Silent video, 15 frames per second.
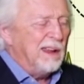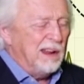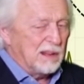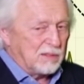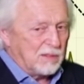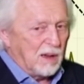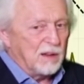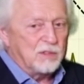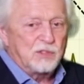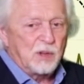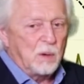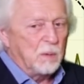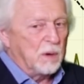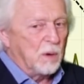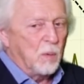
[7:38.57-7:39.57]
it does
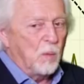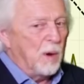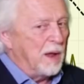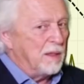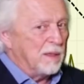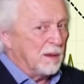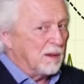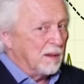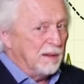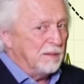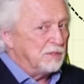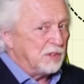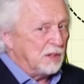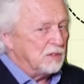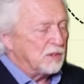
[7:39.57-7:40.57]
so in a way that
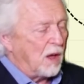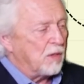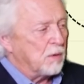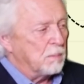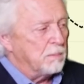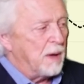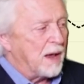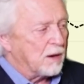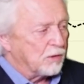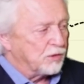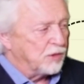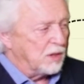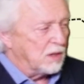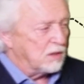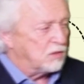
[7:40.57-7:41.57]
leaves these other
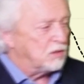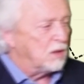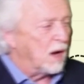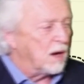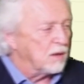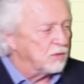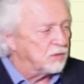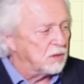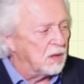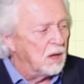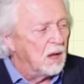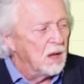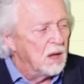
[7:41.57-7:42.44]
metals in its dust.